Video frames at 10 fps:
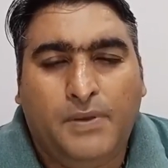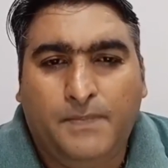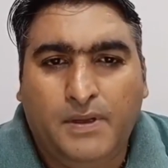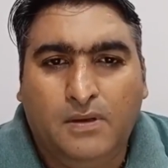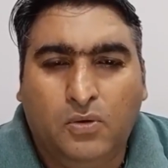
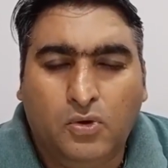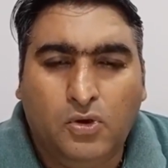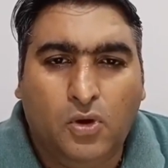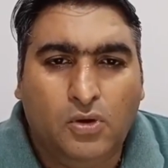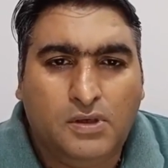People
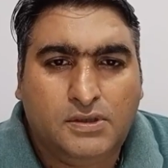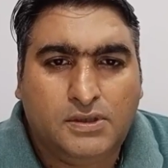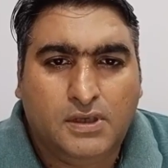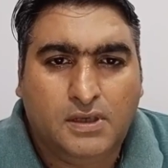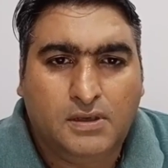who don't,
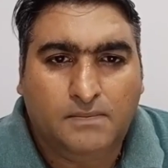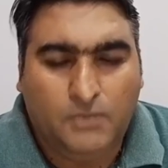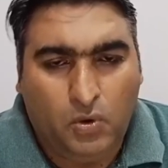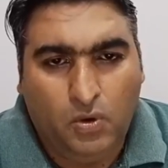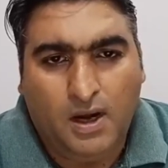
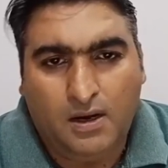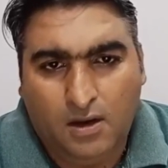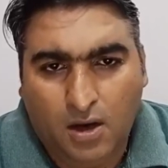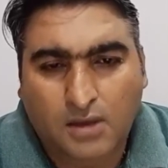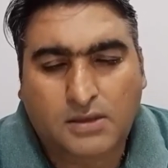who are
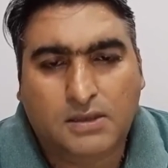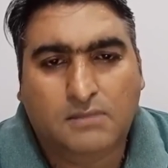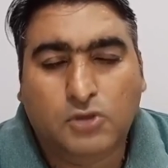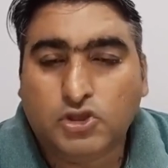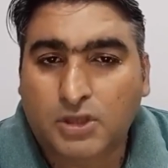not
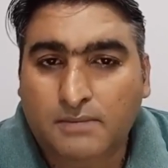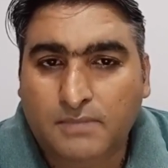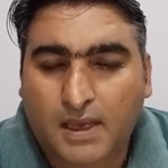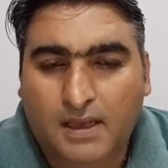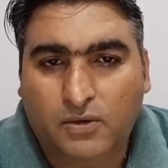
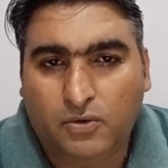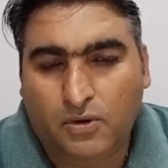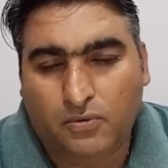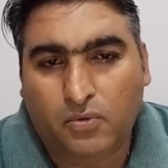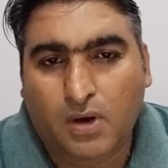Muslim, and you
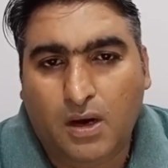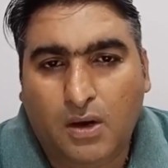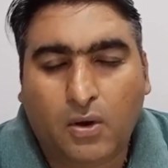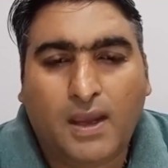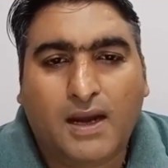know, who are
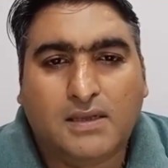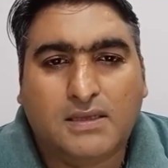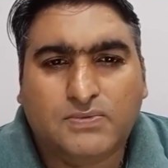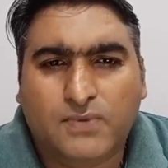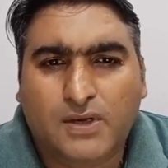looking at
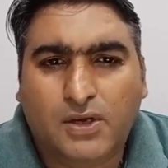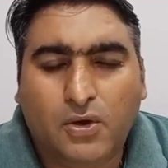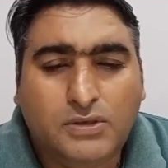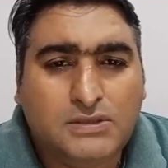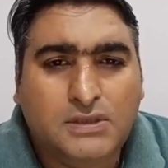these
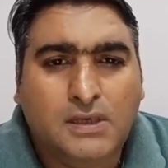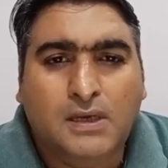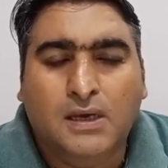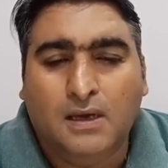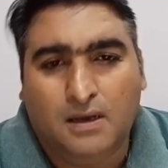videos,
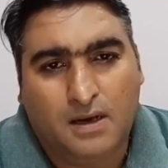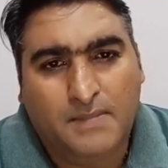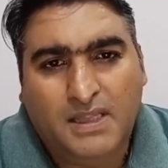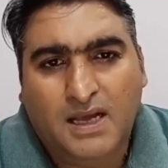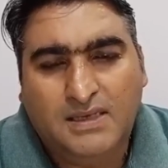
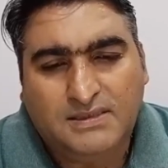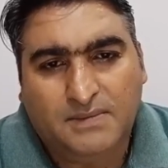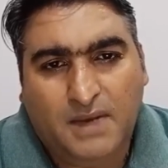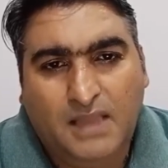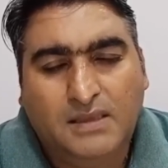Ramadan is
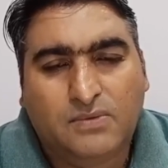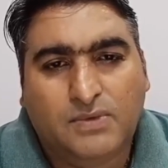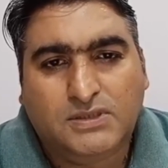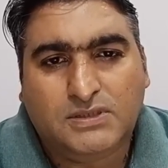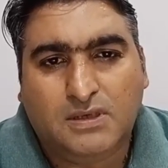the month
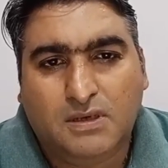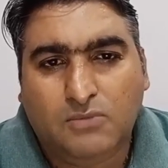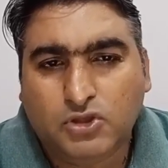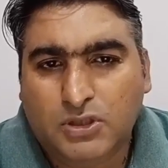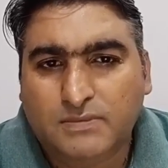which
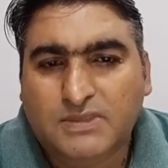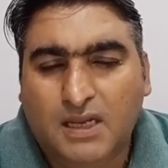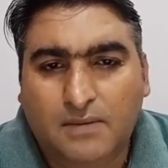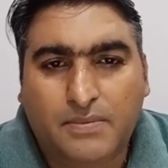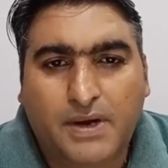Muslims
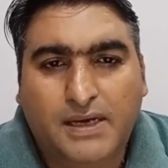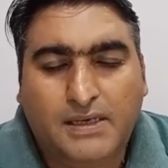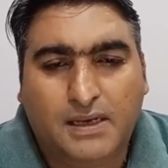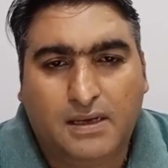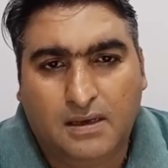celebrate